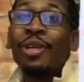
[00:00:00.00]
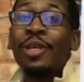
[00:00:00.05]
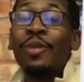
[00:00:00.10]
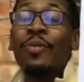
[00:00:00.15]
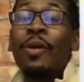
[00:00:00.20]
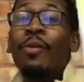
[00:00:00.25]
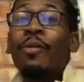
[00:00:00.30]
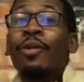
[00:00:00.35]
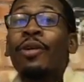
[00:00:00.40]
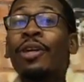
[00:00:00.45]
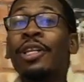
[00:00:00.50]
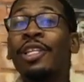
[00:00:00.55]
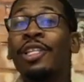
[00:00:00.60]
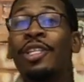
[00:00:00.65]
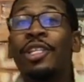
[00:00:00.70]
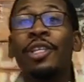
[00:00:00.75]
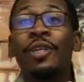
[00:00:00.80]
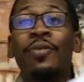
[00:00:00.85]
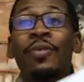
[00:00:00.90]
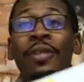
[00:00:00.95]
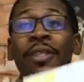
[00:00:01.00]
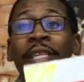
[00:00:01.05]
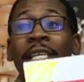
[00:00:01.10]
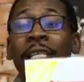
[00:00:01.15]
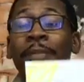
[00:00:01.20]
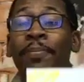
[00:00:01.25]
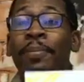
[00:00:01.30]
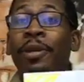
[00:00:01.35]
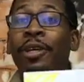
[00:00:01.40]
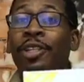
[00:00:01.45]
you what we're going to do with
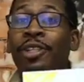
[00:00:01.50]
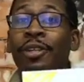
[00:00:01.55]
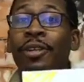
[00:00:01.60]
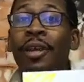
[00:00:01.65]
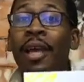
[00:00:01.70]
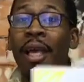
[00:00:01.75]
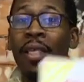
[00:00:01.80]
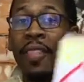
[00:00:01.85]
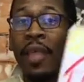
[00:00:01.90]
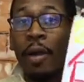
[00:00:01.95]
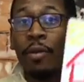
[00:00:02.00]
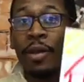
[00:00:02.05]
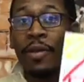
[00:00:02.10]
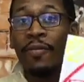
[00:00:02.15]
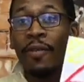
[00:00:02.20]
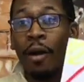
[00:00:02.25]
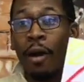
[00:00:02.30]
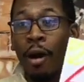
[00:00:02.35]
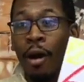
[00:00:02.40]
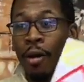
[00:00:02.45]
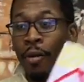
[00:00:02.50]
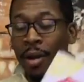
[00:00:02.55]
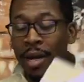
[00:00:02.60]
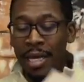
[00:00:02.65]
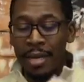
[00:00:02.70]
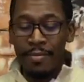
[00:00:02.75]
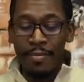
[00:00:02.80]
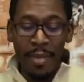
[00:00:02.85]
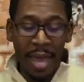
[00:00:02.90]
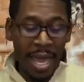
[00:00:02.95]
this picture that we've
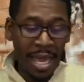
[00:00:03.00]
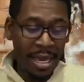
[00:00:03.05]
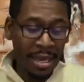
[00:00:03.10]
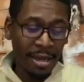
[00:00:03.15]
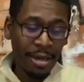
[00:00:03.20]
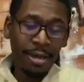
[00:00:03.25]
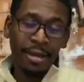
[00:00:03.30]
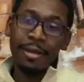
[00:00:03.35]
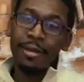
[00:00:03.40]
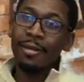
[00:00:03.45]
already made.